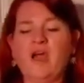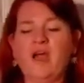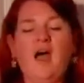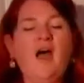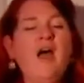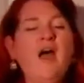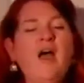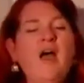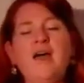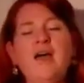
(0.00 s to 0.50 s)

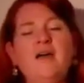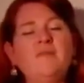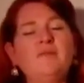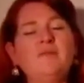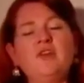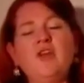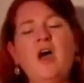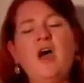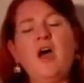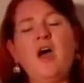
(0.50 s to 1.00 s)
I am
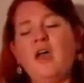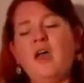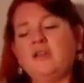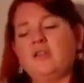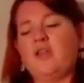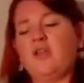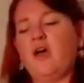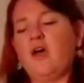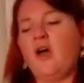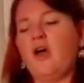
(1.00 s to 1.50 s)

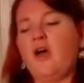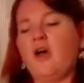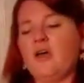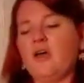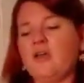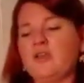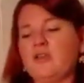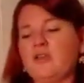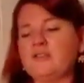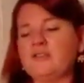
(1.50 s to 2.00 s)
not
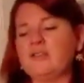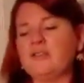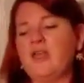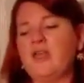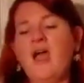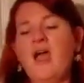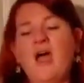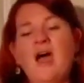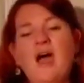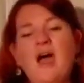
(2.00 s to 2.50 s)
lost,
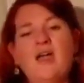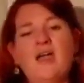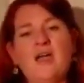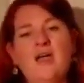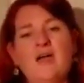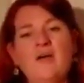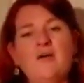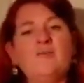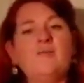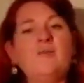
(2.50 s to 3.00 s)
I
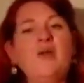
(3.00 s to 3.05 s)
am